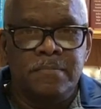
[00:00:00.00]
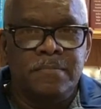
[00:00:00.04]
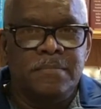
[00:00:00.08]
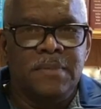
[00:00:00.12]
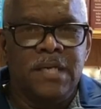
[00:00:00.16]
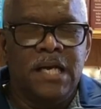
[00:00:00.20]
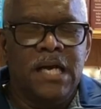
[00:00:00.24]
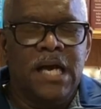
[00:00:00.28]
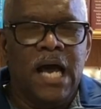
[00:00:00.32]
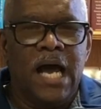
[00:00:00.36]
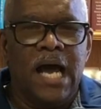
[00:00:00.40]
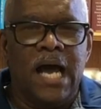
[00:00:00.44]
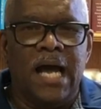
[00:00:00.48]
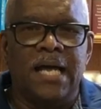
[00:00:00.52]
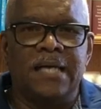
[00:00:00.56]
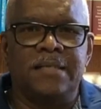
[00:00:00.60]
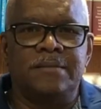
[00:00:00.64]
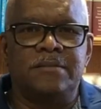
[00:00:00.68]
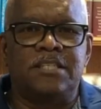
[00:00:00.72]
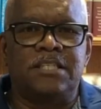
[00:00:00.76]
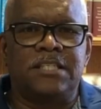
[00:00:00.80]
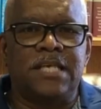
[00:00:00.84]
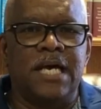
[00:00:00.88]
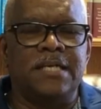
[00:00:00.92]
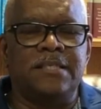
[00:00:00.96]
And
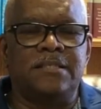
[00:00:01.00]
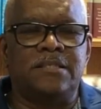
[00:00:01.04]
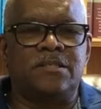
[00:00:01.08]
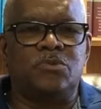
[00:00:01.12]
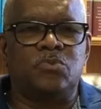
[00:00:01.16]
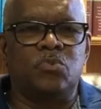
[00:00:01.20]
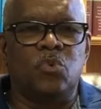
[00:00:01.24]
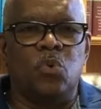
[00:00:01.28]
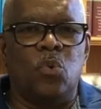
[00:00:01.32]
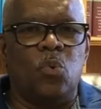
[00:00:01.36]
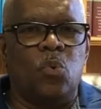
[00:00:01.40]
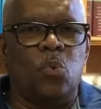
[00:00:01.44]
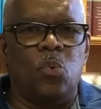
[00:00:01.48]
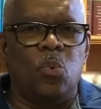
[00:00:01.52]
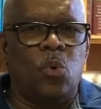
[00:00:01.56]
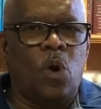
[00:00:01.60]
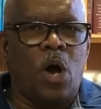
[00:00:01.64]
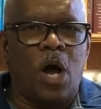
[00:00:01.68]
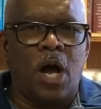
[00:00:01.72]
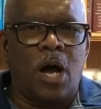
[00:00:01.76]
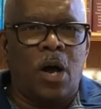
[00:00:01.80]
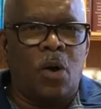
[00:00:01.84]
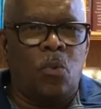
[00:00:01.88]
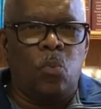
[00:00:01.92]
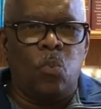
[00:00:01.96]
since
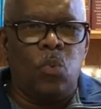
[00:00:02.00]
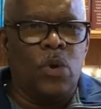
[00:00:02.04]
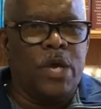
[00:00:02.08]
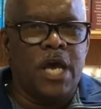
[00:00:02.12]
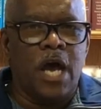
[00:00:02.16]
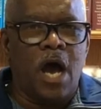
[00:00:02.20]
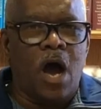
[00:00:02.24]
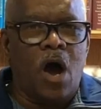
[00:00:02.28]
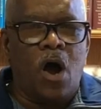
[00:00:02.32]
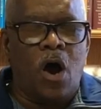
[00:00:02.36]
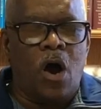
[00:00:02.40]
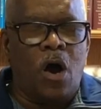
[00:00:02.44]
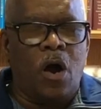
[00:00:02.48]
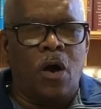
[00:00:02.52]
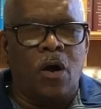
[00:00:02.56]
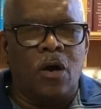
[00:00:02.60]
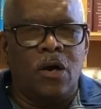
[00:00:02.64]
we are